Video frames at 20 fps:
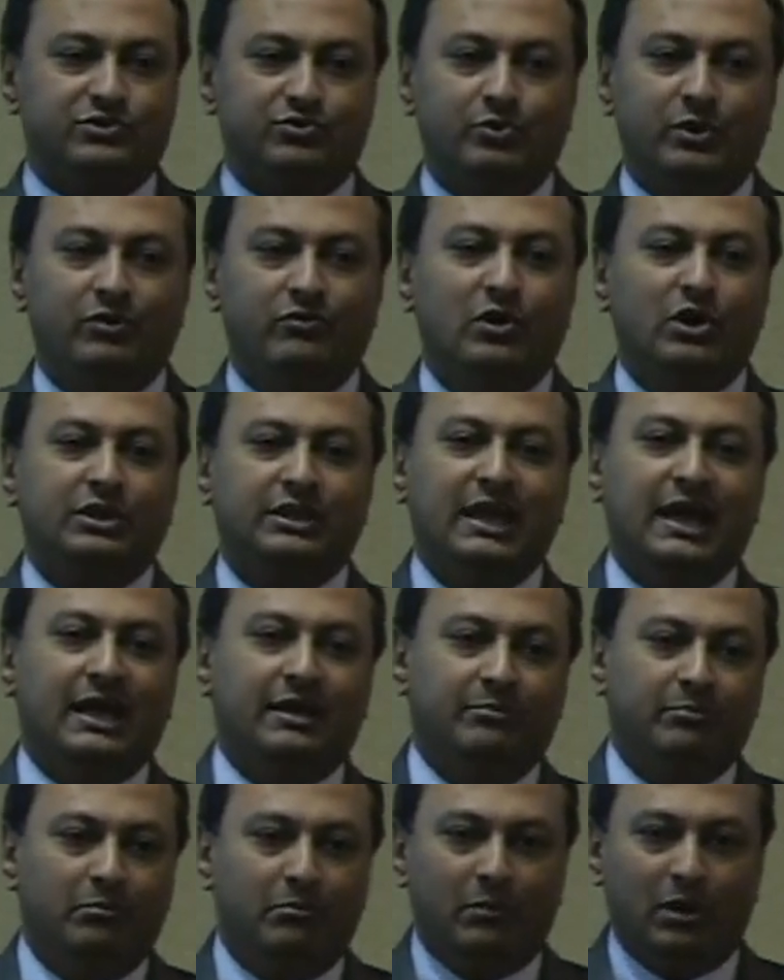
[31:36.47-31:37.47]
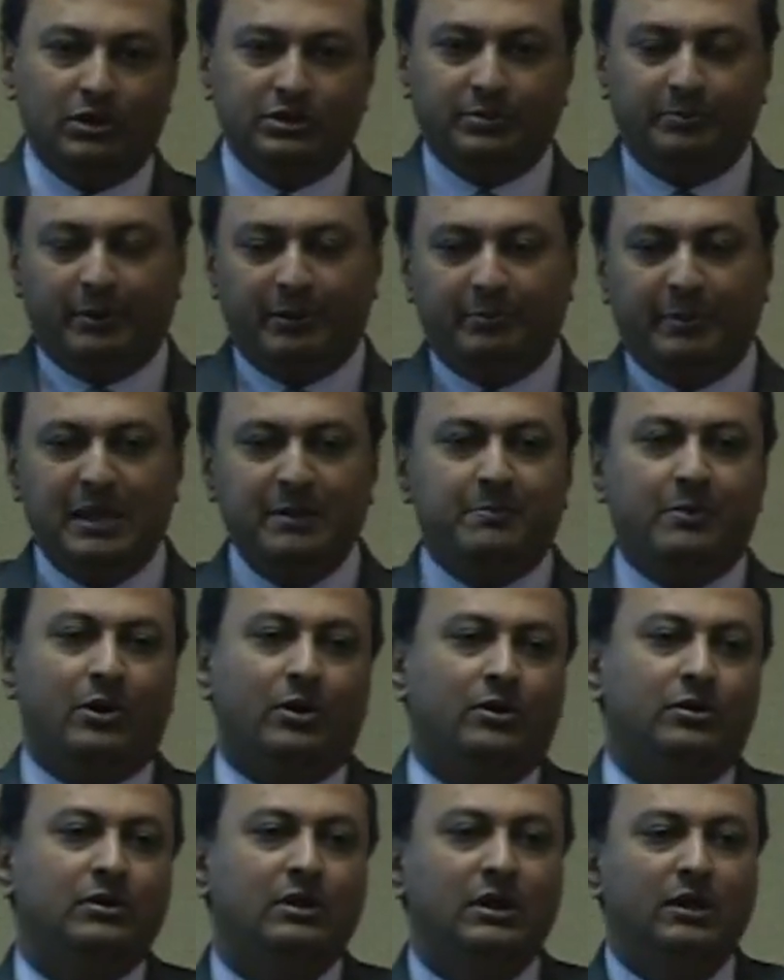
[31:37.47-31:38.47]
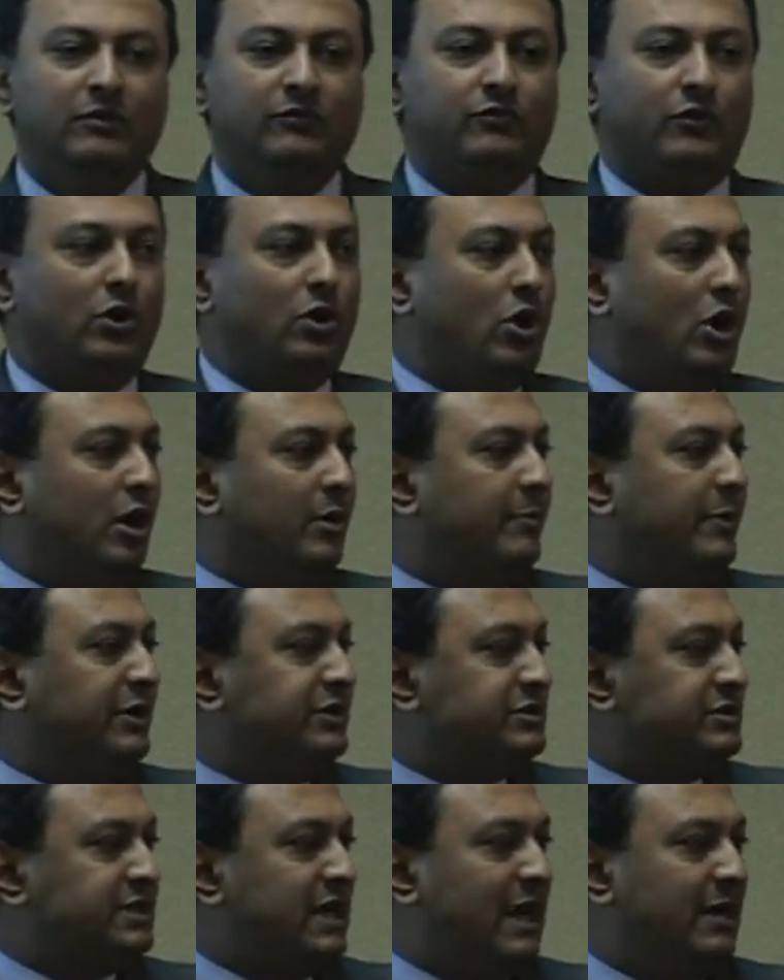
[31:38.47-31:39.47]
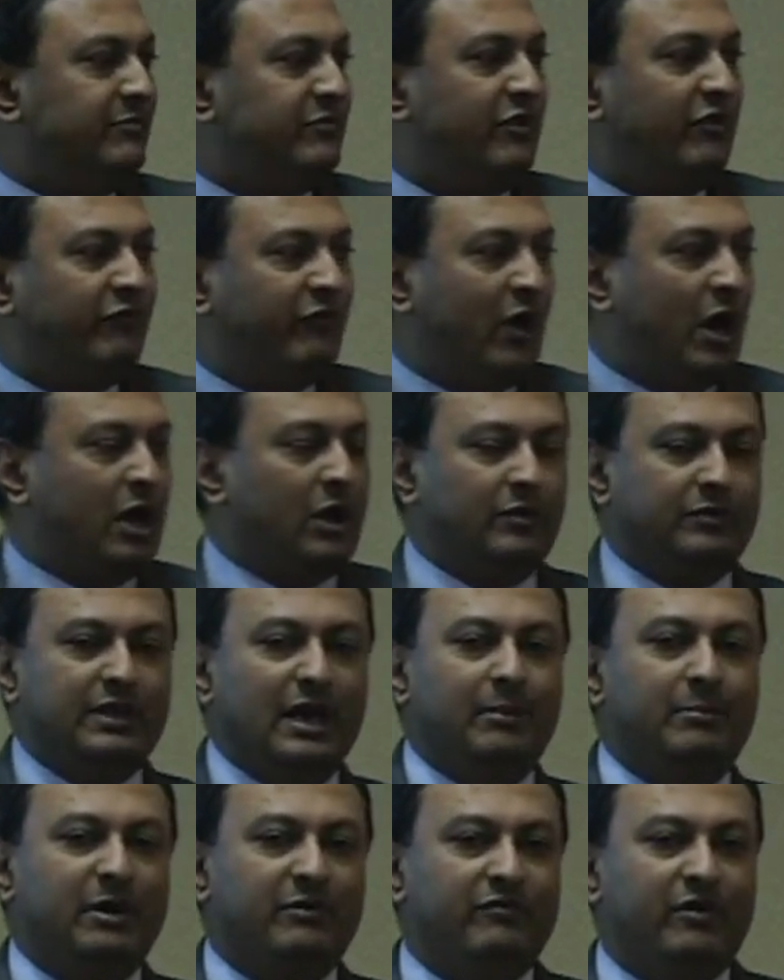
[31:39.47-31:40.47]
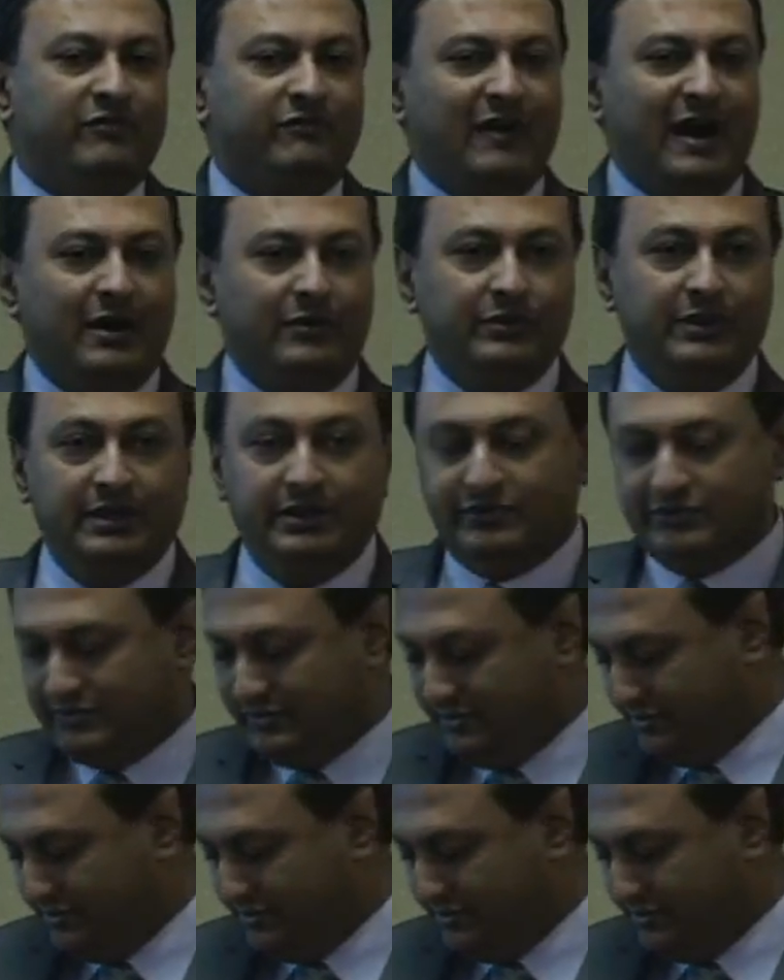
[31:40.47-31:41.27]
We've looked at multiple people for long periods of time. We've followed them and we found this,